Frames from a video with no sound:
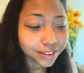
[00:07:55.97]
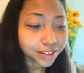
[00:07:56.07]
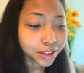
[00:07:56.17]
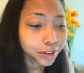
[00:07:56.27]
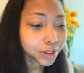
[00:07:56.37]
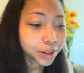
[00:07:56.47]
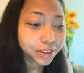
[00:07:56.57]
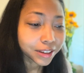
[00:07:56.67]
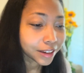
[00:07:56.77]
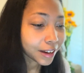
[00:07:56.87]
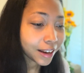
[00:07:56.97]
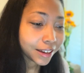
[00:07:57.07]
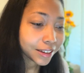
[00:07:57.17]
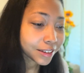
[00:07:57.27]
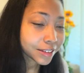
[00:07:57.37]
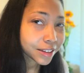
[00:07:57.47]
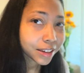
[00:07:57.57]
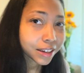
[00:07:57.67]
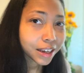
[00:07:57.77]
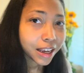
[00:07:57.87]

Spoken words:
It ain't easy.